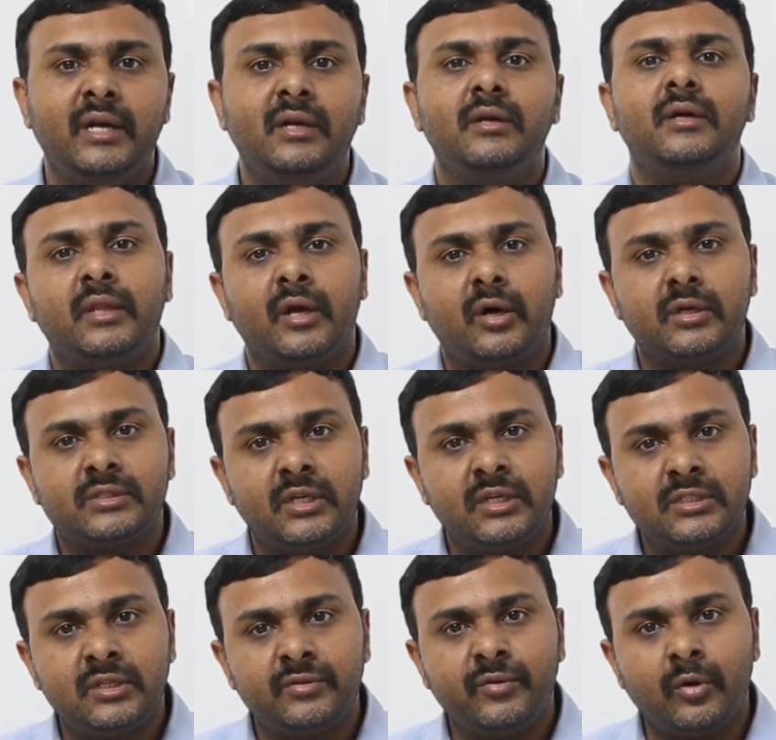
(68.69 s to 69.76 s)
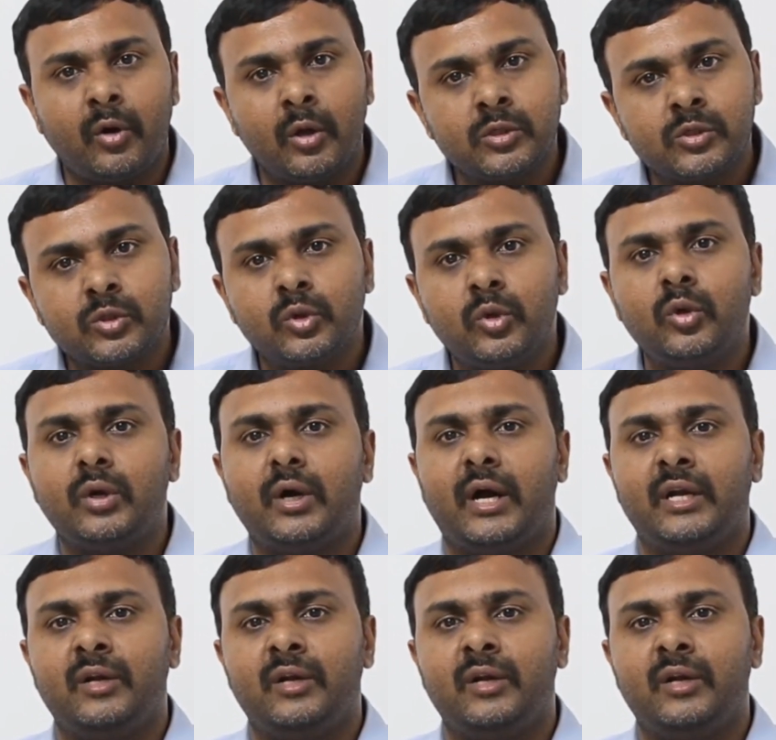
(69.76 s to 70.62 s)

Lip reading: and the surgeon will also